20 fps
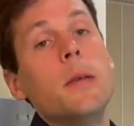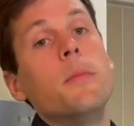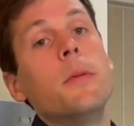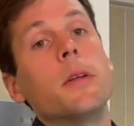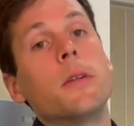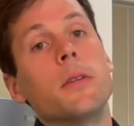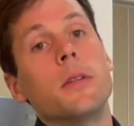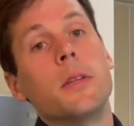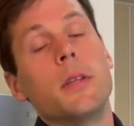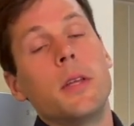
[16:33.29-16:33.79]

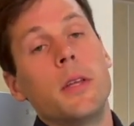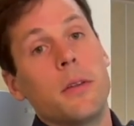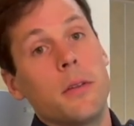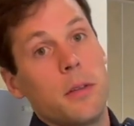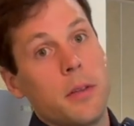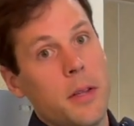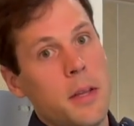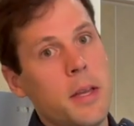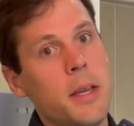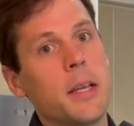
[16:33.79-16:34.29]
It'll
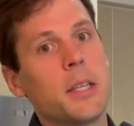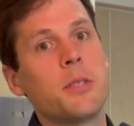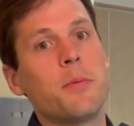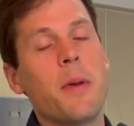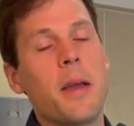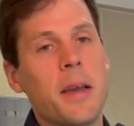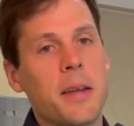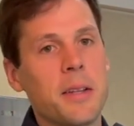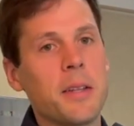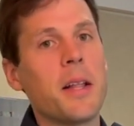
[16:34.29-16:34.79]

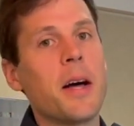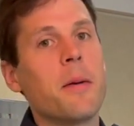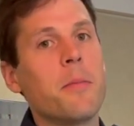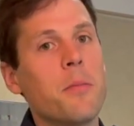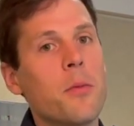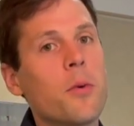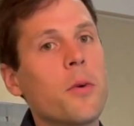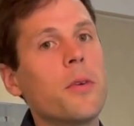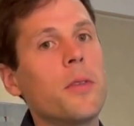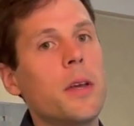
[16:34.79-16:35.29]
expand a lot
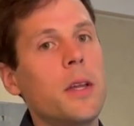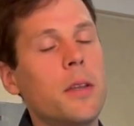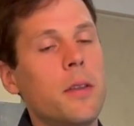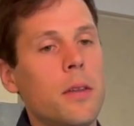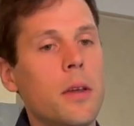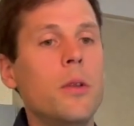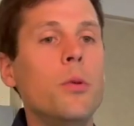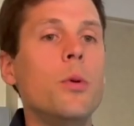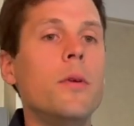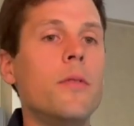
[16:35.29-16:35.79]
more than
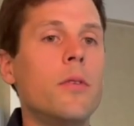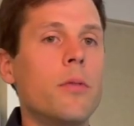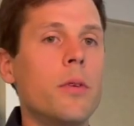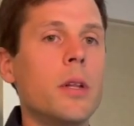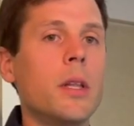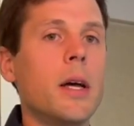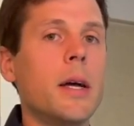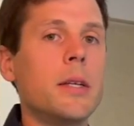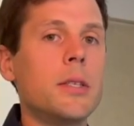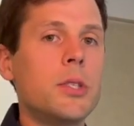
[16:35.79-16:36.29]
you even
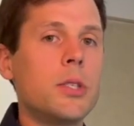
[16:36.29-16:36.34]
realize.